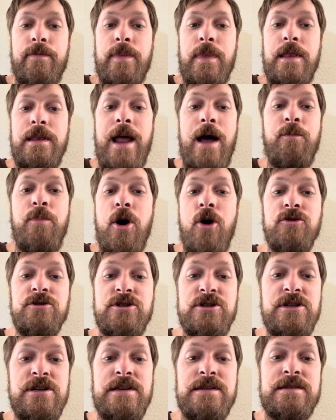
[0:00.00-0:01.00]
Now,
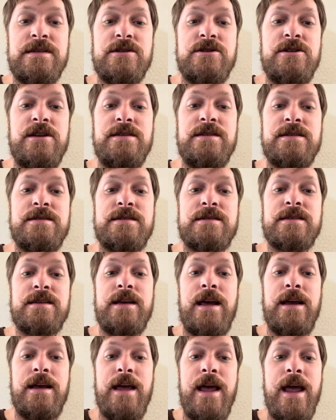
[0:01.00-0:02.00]
post-Jesus, Jesus is
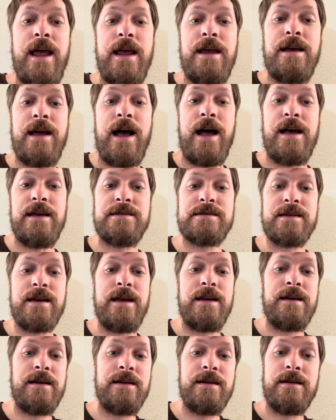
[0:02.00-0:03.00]
like, hey, guys,
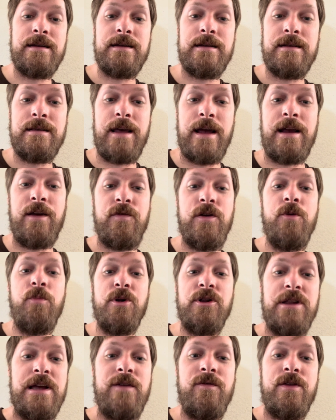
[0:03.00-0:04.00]
like if you
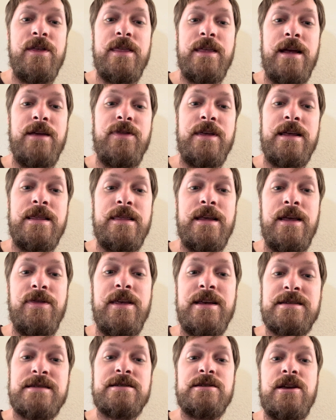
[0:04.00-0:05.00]
believe
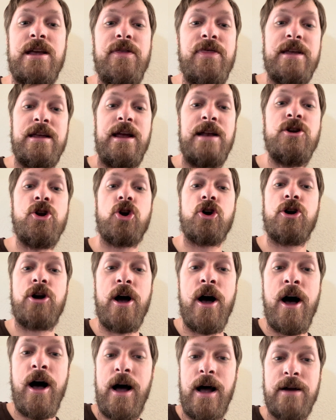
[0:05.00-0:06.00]
in your
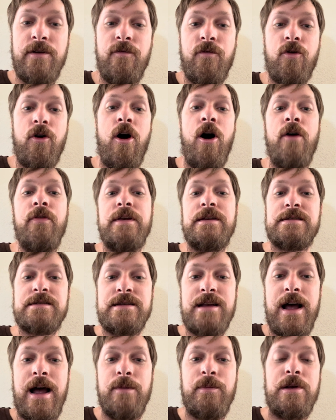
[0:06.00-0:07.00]
God for all this
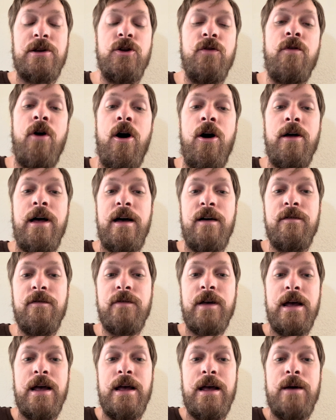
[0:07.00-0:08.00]
time, and you all
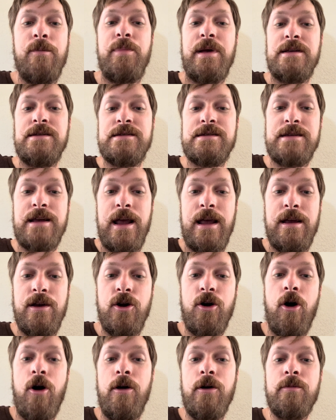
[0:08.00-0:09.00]
have been saved,
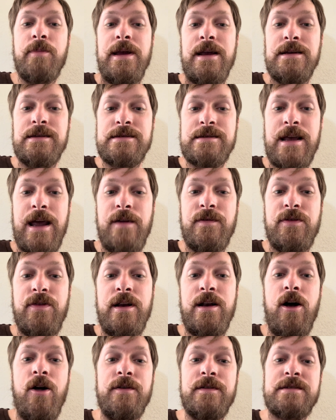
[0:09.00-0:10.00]
you all are being saved, and
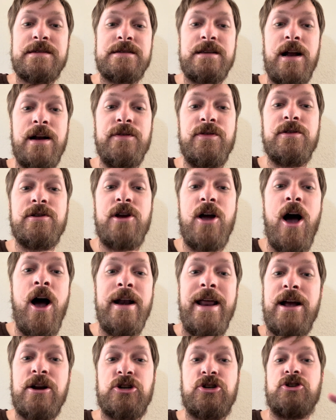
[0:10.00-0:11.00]
then all of a sudden
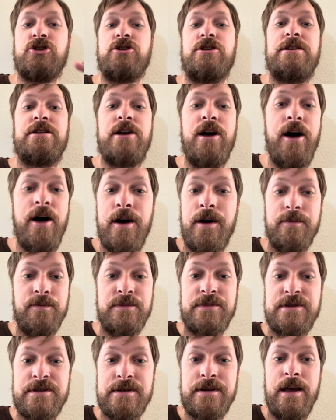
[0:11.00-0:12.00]
God actually
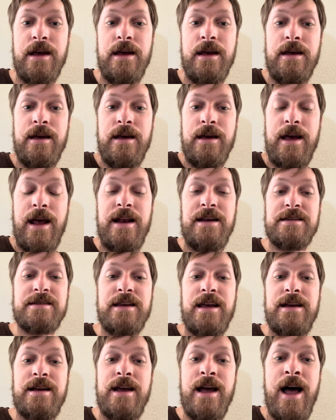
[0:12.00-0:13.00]
comes, and he's
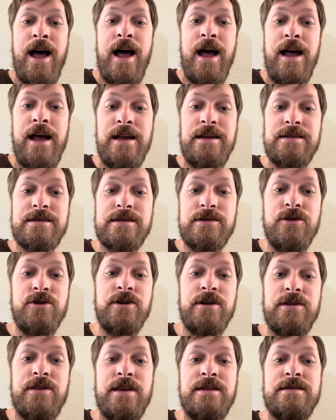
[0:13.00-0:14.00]
like, guys,
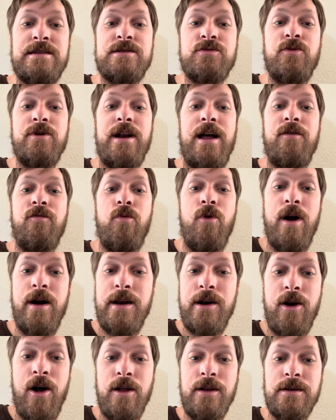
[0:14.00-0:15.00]
look, this is what I've
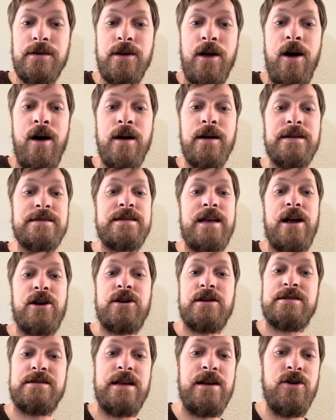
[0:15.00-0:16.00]
wanted all along. It's
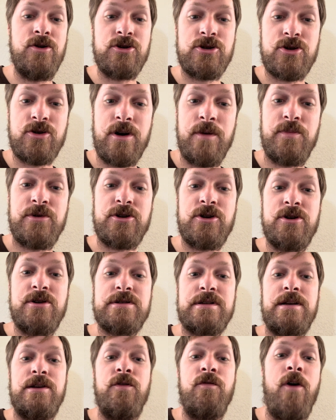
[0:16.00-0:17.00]
in your
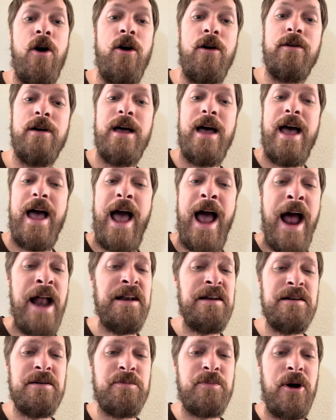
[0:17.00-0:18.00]
scriptures, and you've all
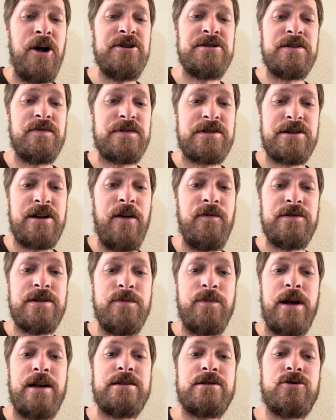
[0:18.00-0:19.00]
added a bunch of stuff to
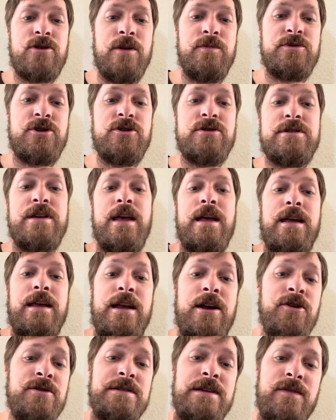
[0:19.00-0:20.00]
my scriptures.
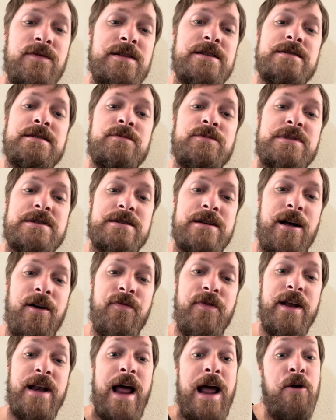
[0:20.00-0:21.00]
Here's even some
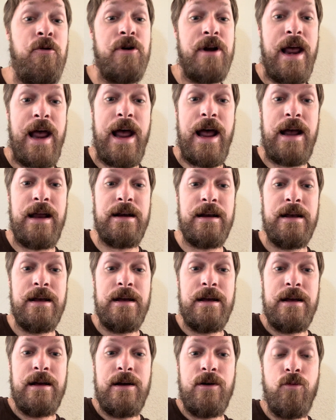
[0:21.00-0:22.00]
stuff that I would add,
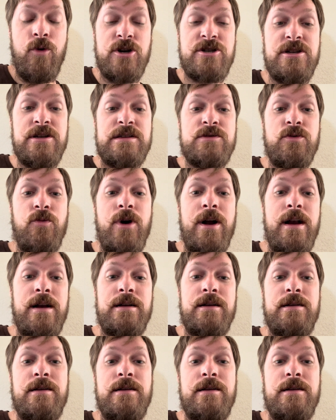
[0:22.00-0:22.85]
which is what